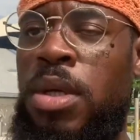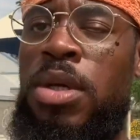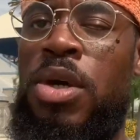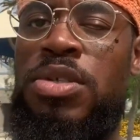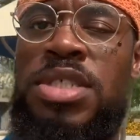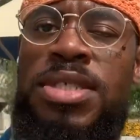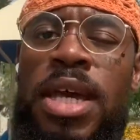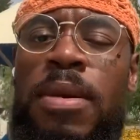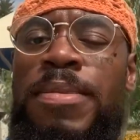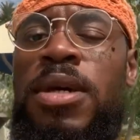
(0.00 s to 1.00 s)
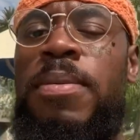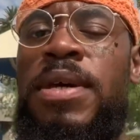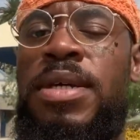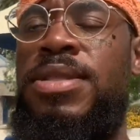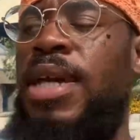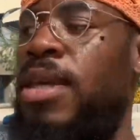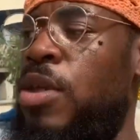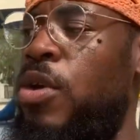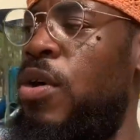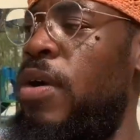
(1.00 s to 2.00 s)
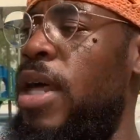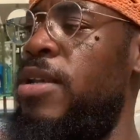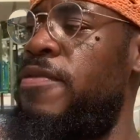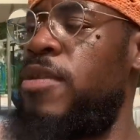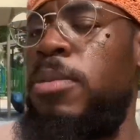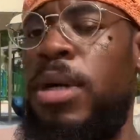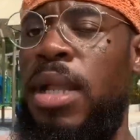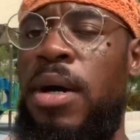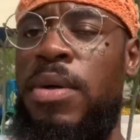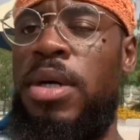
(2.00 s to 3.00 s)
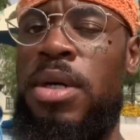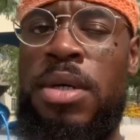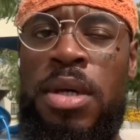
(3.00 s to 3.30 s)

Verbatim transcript: Y'all just can't be up here taking on any female out here.